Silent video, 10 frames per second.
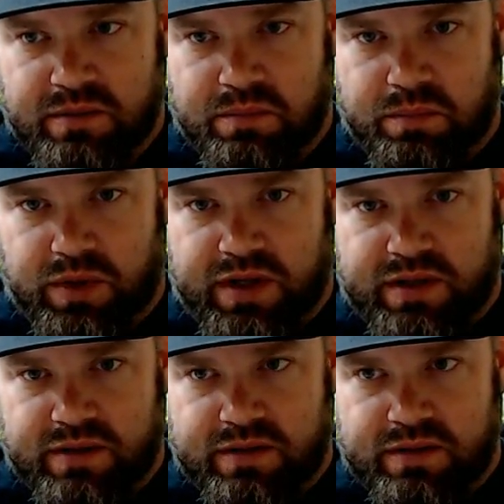but
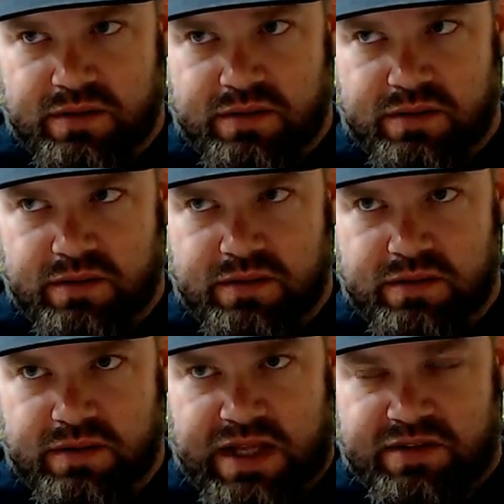
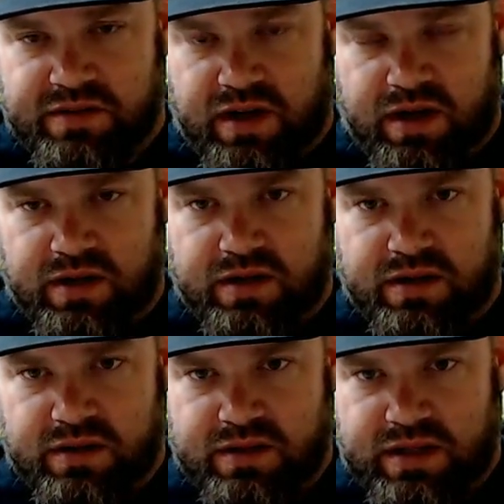that's not
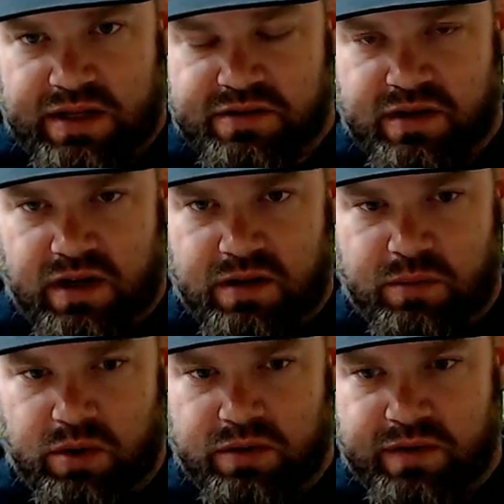that's not a
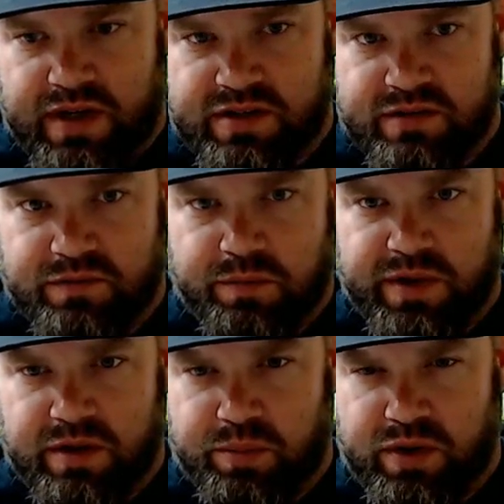motivation for me
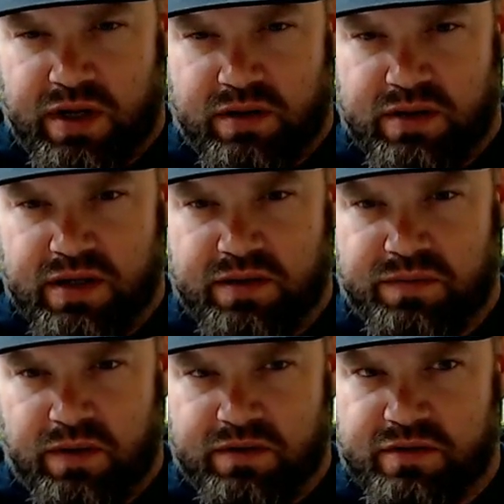to put out any
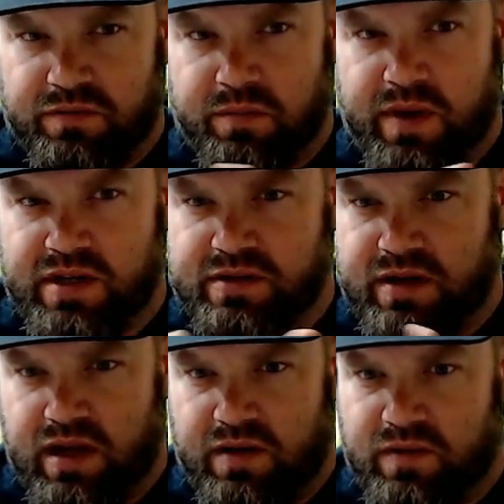false information.
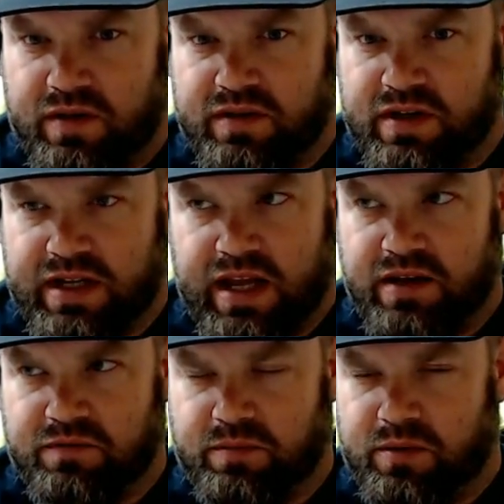I have nothing to
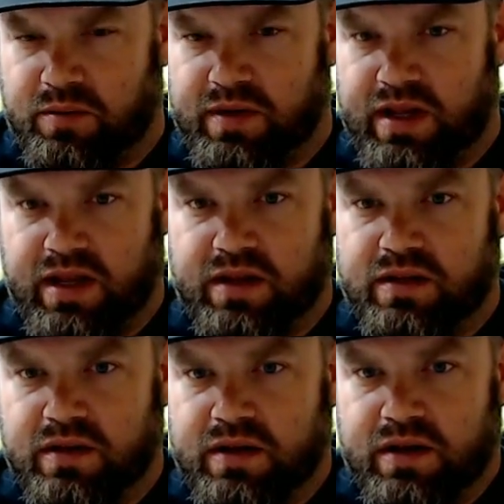gain from doing that,
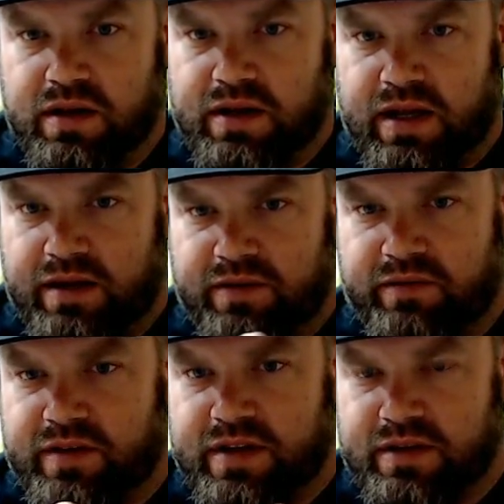and I have
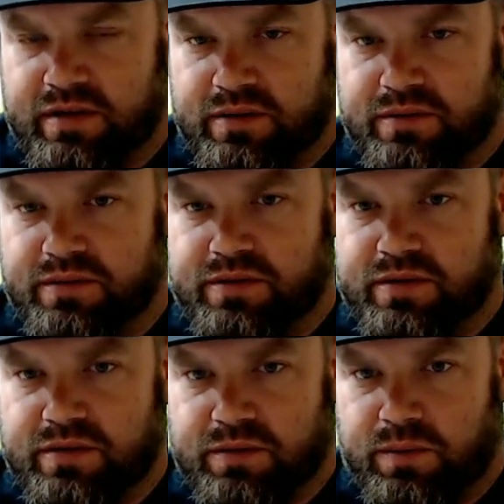everything to lose.
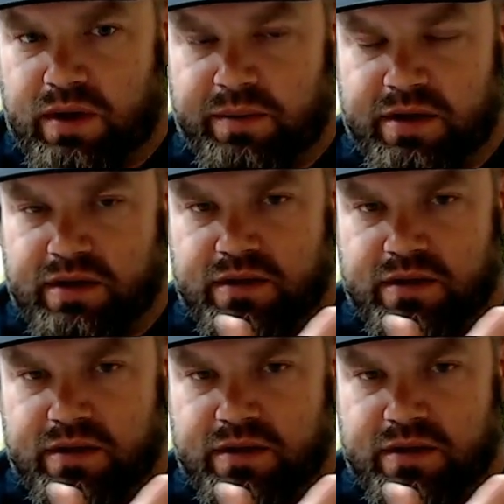So I mean,